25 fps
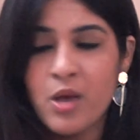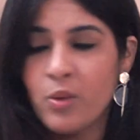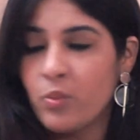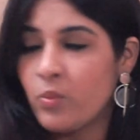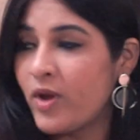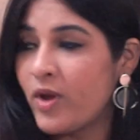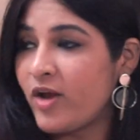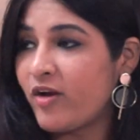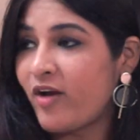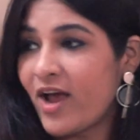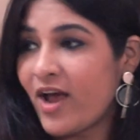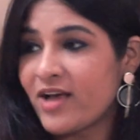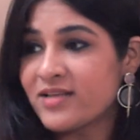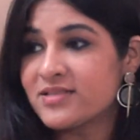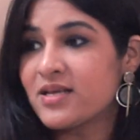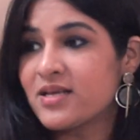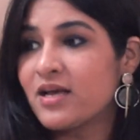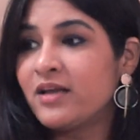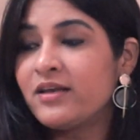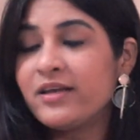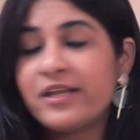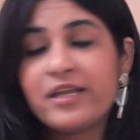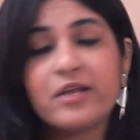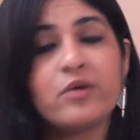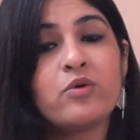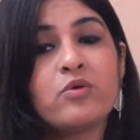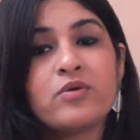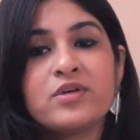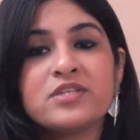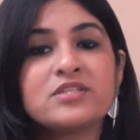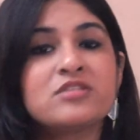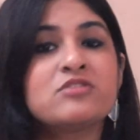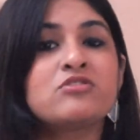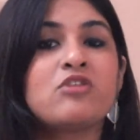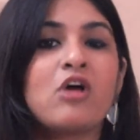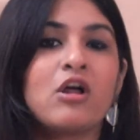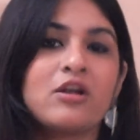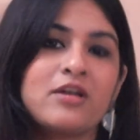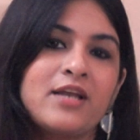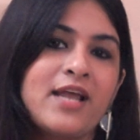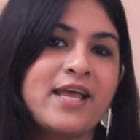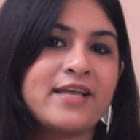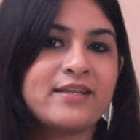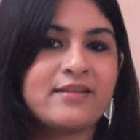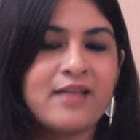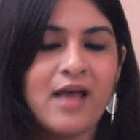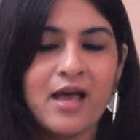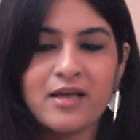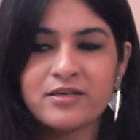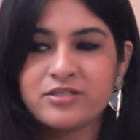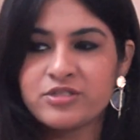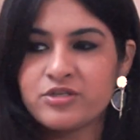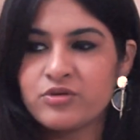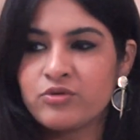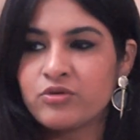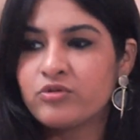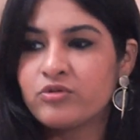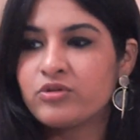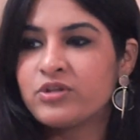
Whereas a Leo is not like that,